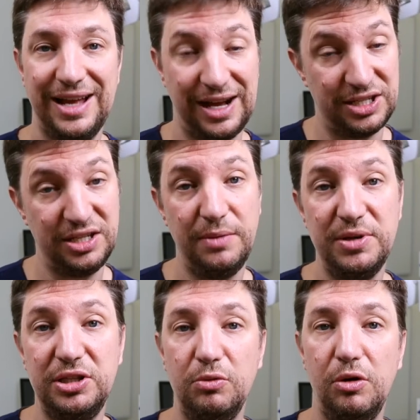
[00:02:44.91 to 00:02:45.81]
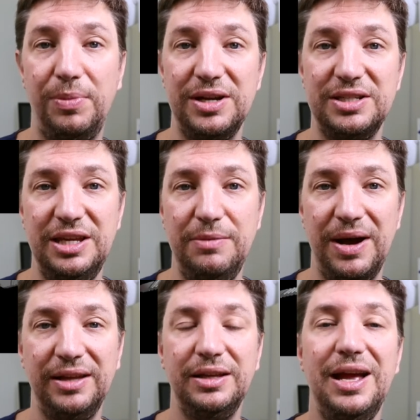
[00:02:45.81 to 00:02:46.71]
a Kazanjian vestibuloplasty,
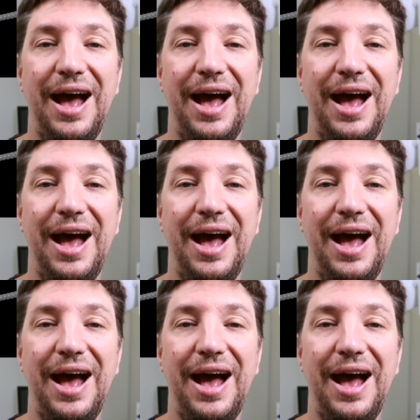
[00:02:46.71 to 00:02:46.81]
but